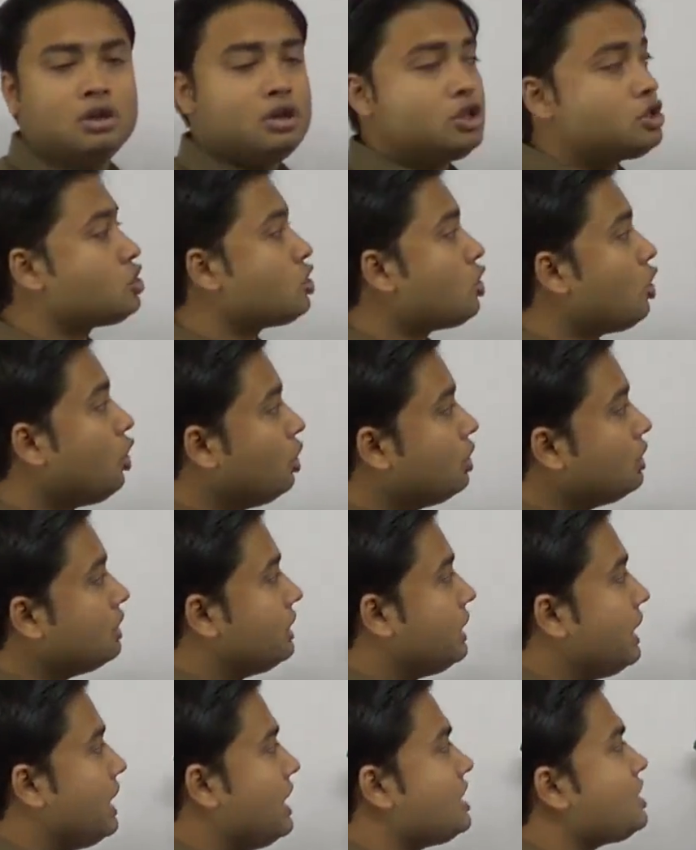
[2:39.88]

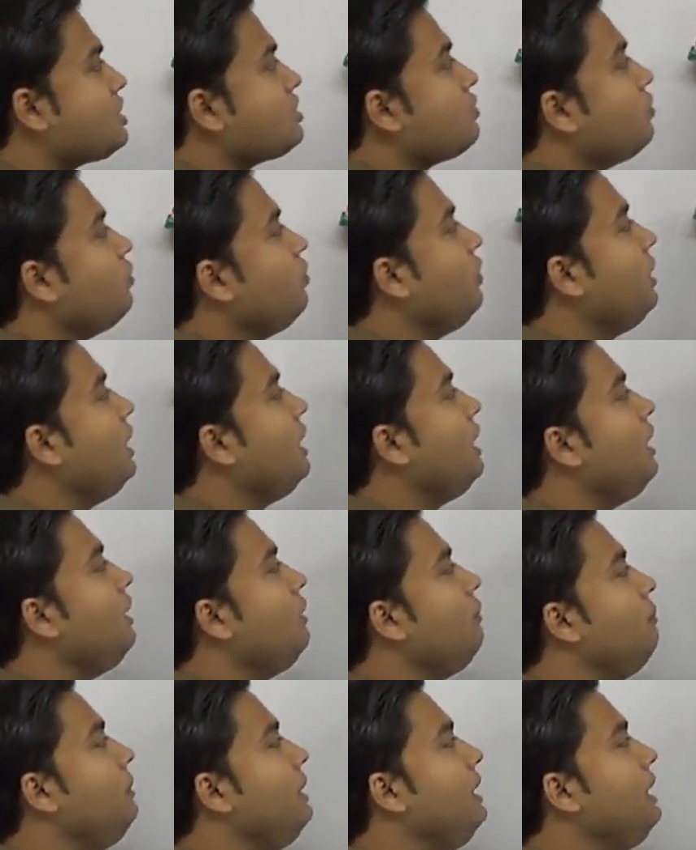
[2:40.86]
So this
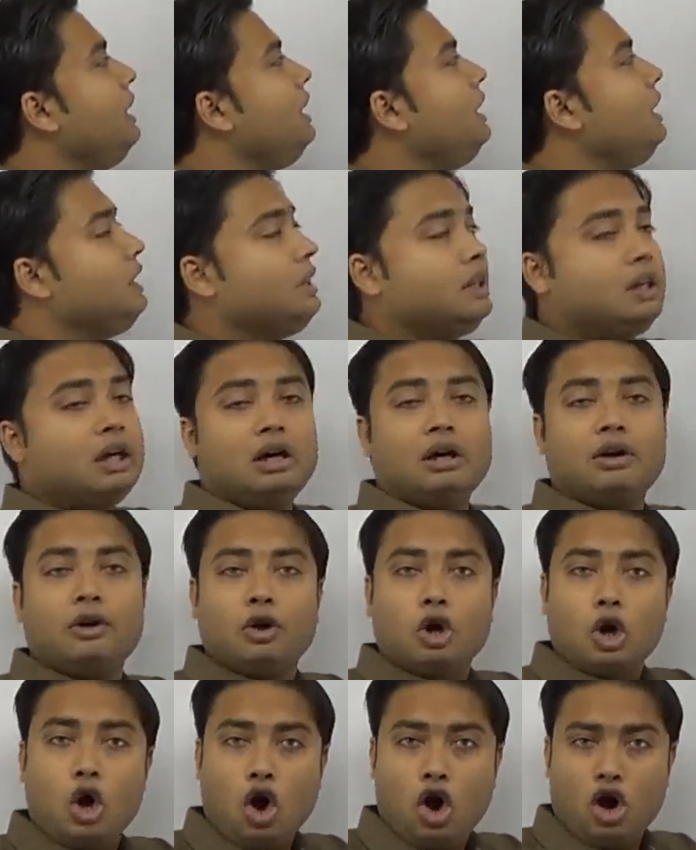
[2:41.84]
will be the
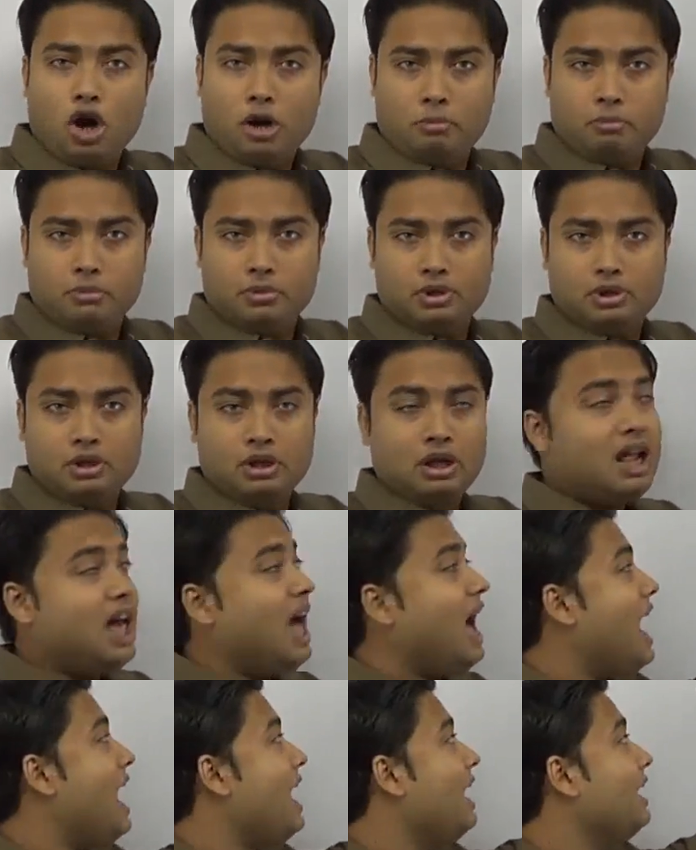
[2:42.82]

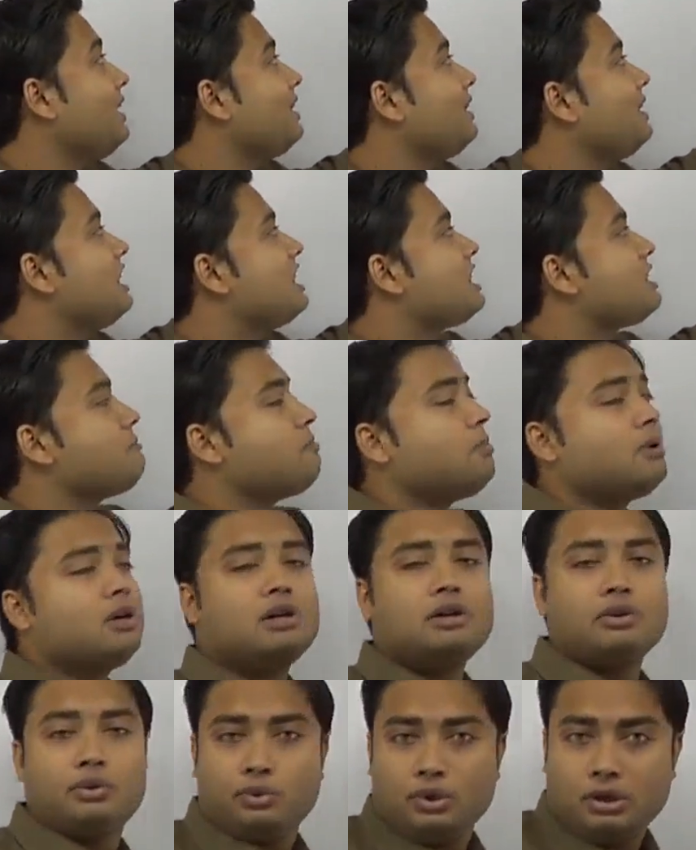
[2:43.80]
normal at this
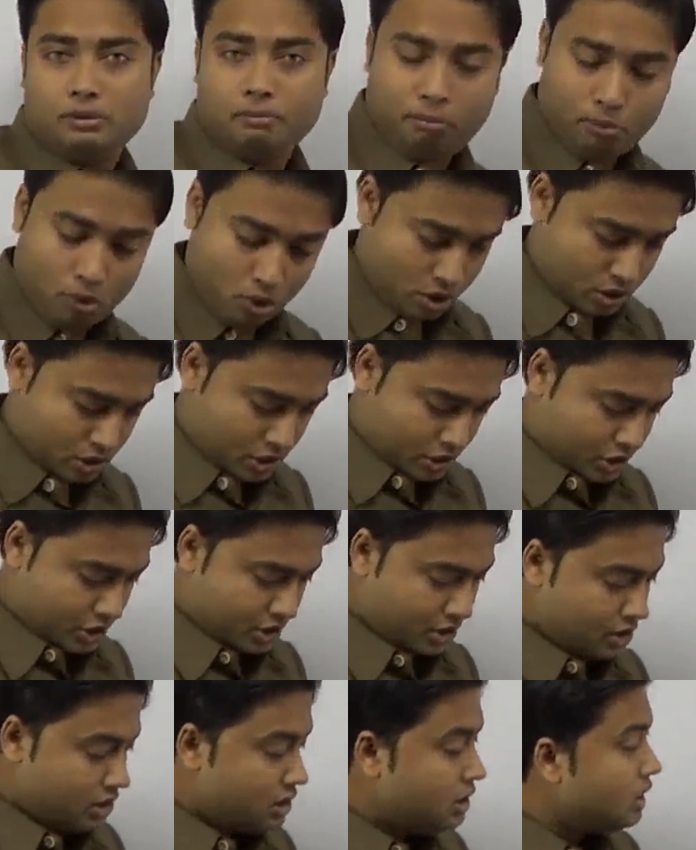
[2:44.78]
particular point.
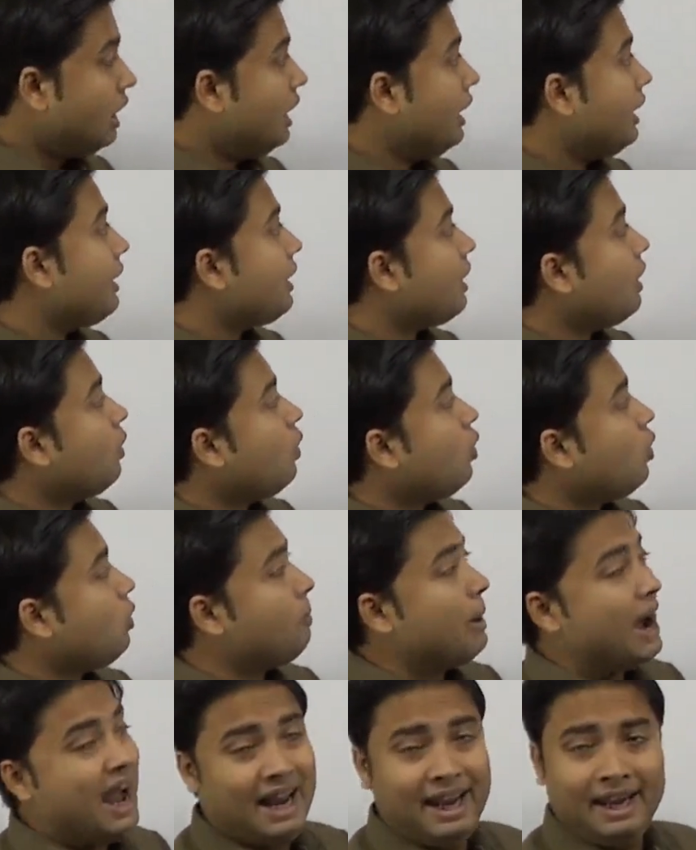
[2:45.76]
Now
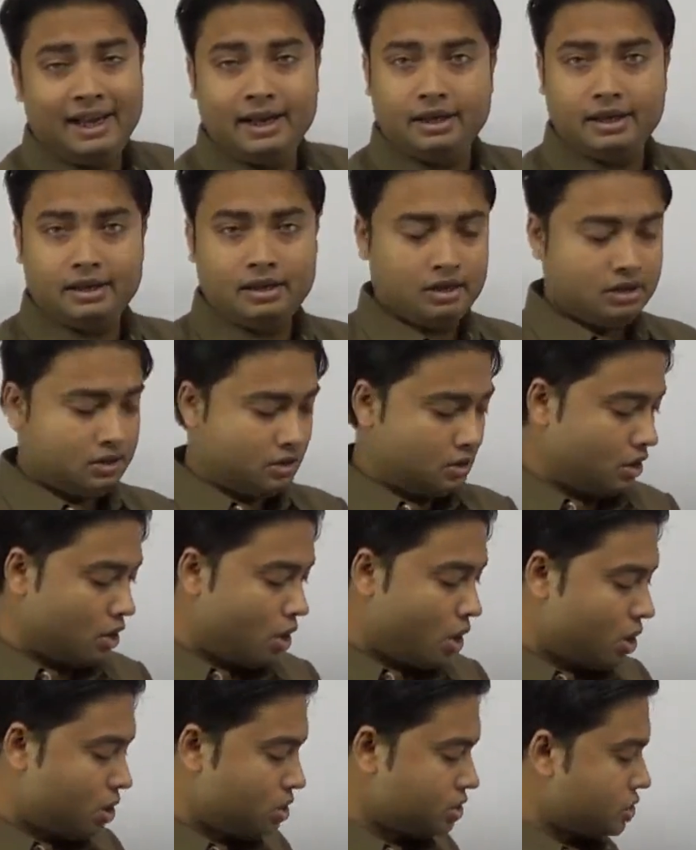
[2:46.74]
obeying the
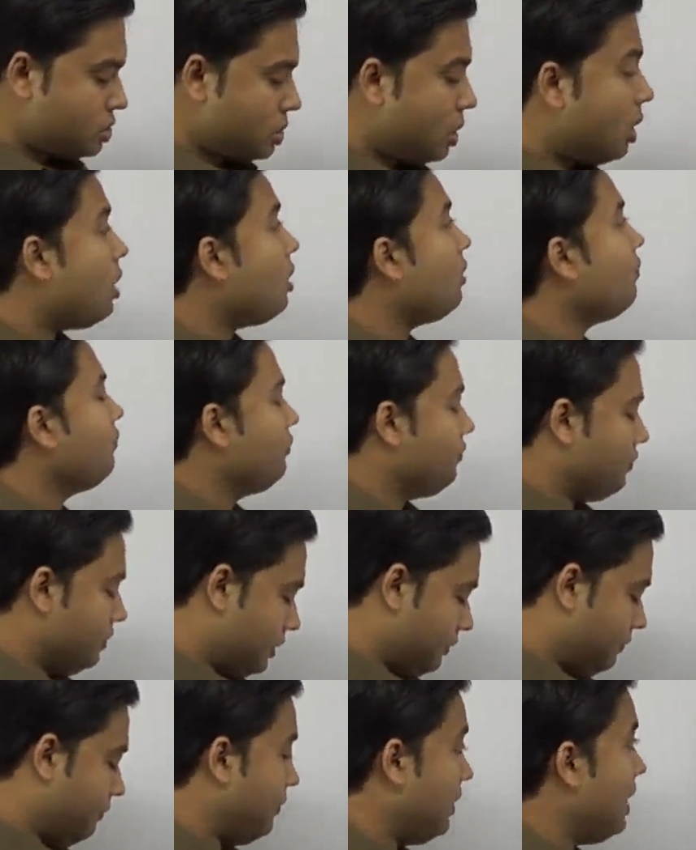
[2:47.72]
laws of
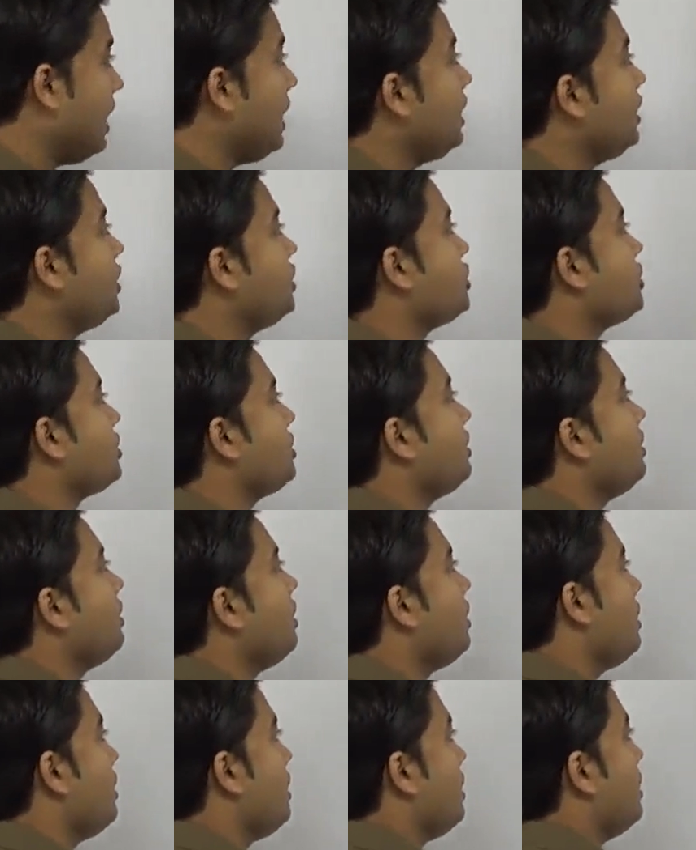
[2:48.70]

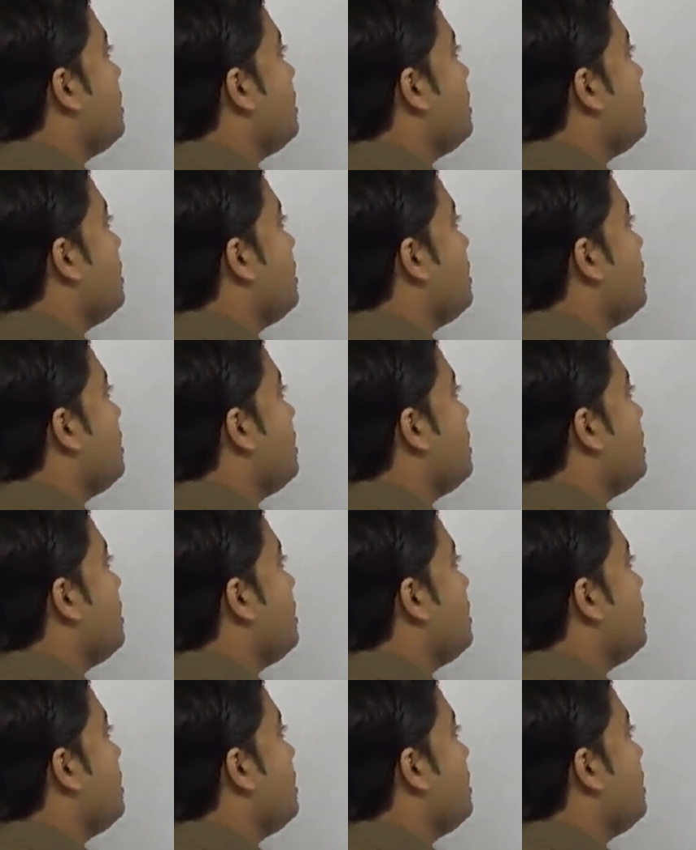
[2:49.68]
reflection,